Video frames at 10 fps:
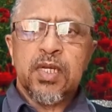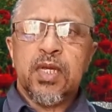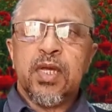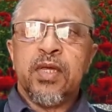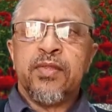
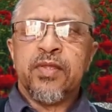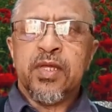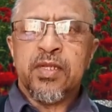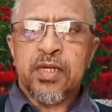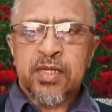and then
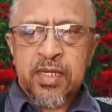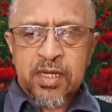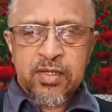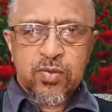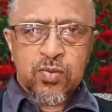
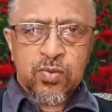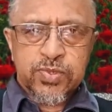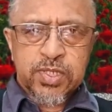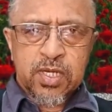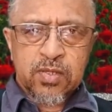another U
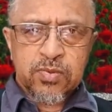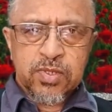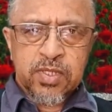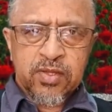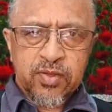sound,
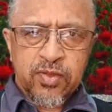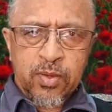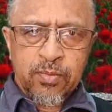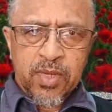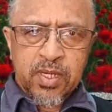another
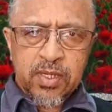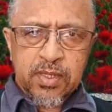dhamma,